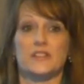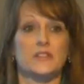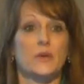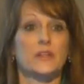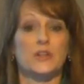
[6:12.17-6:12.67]

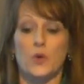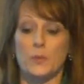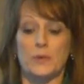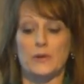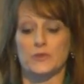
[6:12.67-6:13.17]
So it
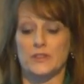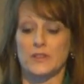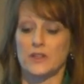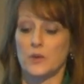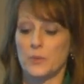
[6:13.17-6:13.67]
incorporates,
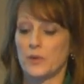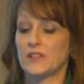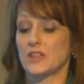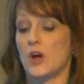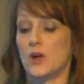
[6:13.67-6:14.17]

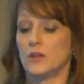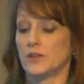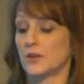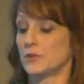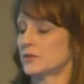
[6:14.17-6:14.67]
incorporates all
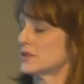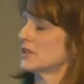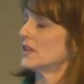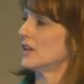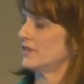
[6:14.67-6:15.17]
of those
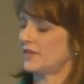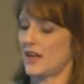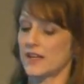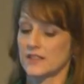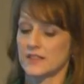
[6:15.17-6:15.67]

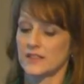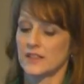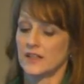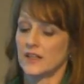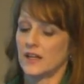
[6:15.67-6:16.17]
effects.
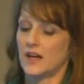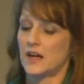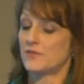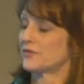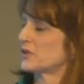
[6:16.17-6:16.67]

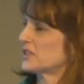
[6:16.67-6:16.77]
Uh, for